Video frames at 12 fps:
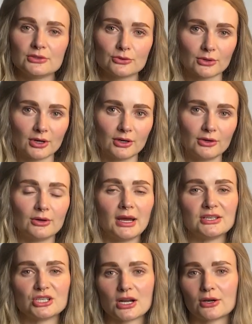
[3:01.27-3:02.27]
you grow
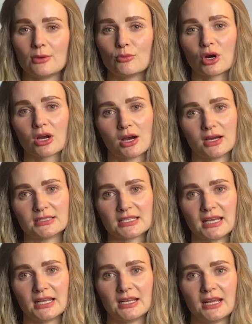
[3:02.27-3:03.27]
and generate more
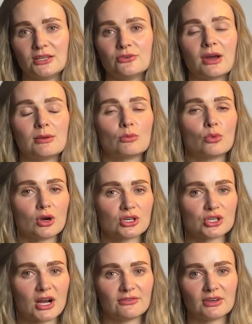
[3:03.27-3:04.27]
content and you find more
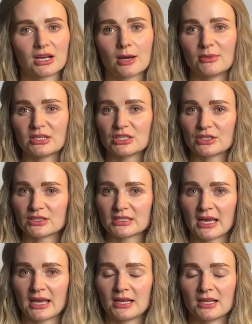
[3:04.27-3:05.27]
traffic coming to your
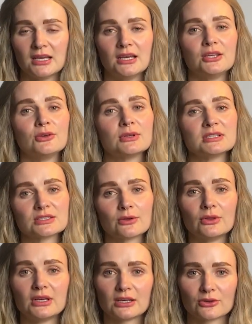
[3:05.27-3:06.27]
site, you can
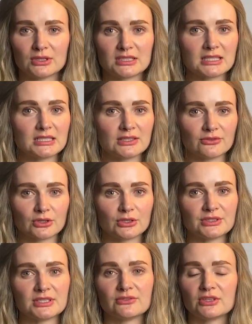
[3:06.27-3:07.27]
slowly increase the
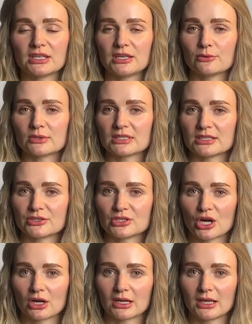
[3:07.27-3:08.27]
difficulty of the keywords that you're
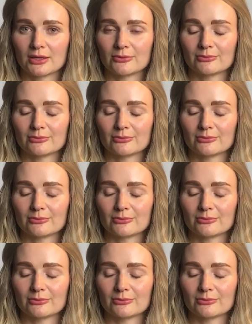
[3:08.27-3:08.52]
targeting.